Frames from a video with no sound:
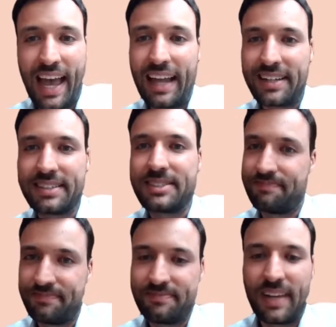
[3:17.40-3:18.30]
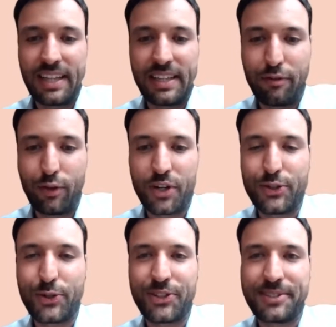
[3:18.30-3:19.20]
Alex, the floor
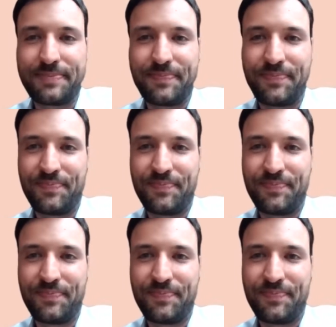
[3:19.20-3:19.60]
is yours.